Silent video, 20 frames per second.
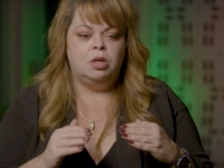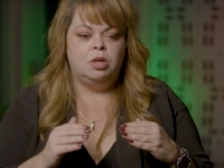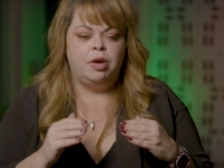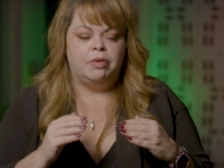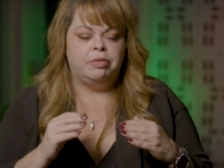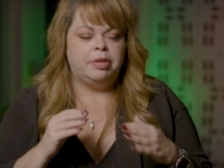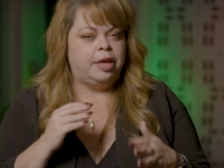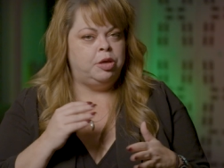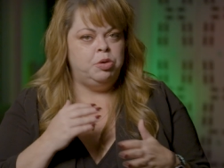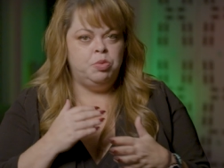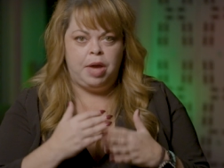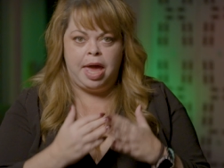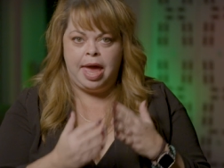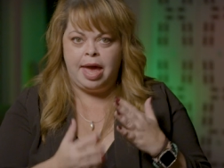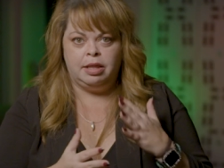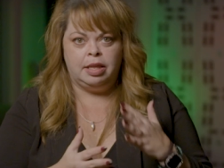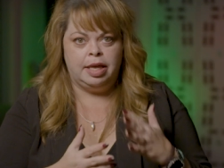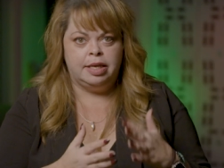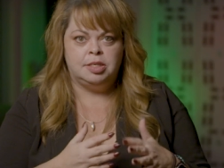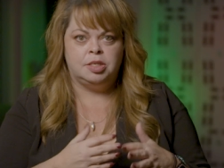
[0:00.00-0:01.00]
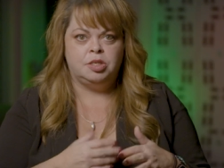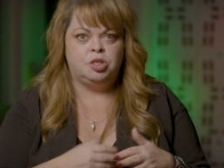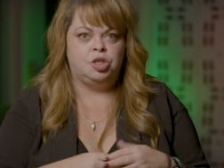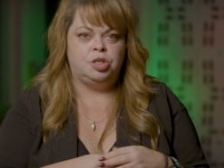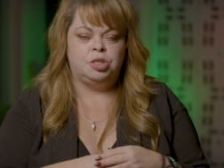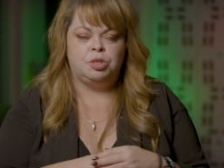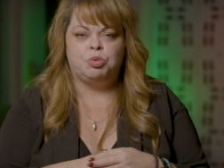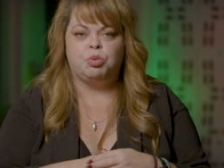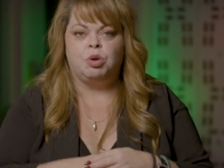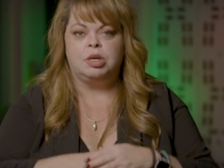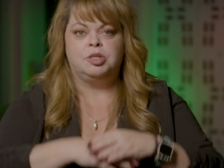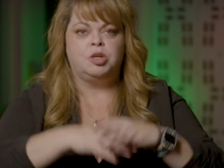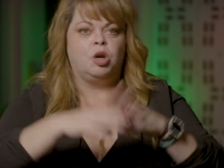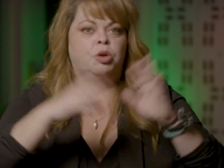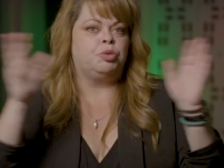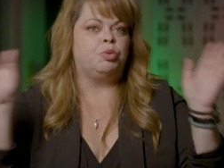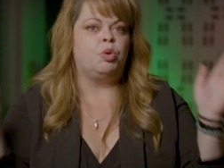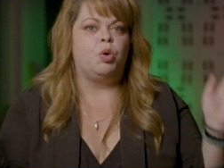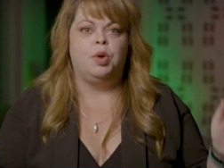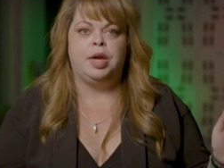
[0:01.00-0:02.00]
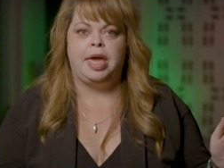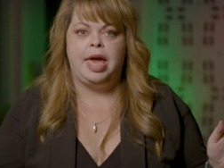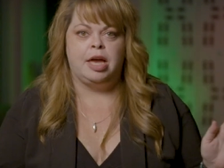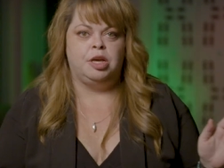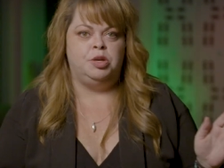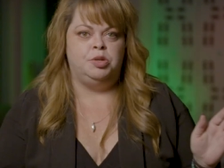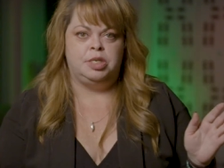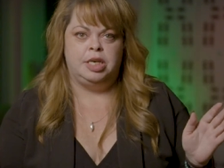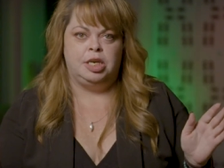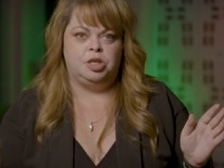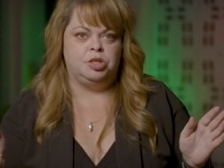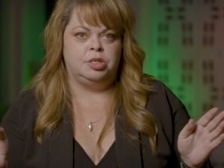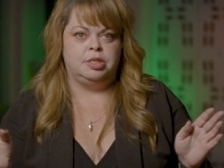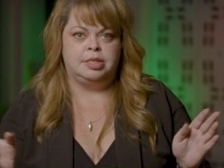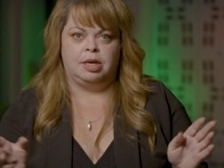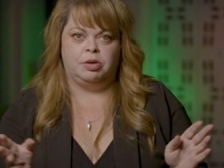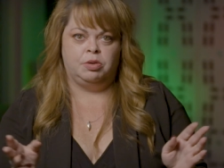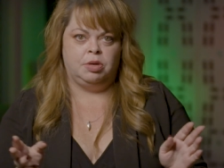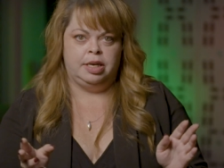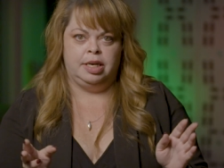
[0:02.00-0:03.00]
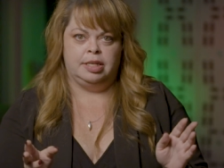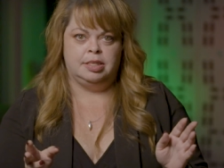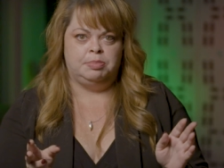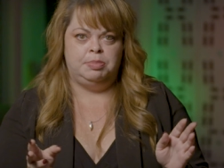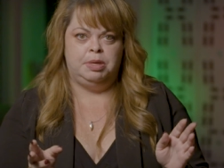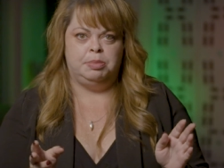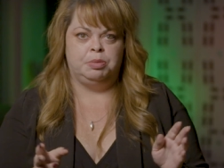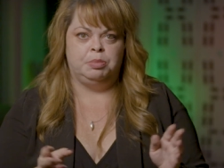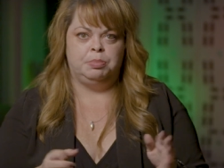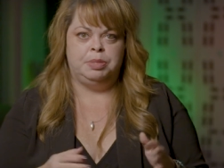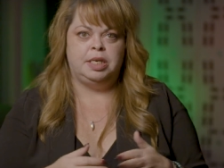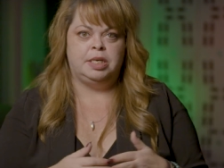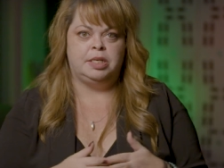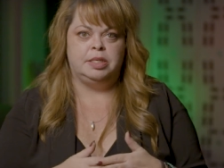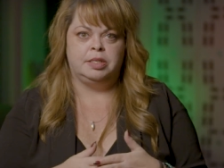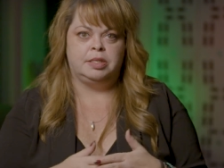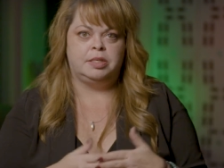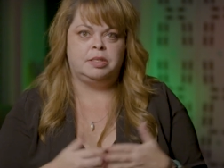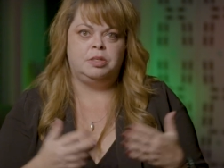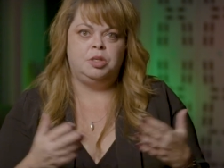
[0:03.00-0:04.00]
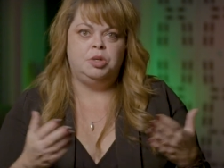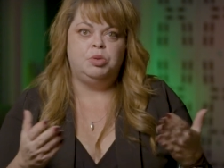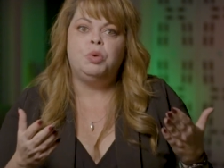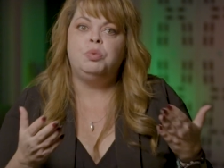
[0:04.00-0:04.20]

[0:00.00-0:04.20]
You have to you can't like just th start throwing accusations out against people because you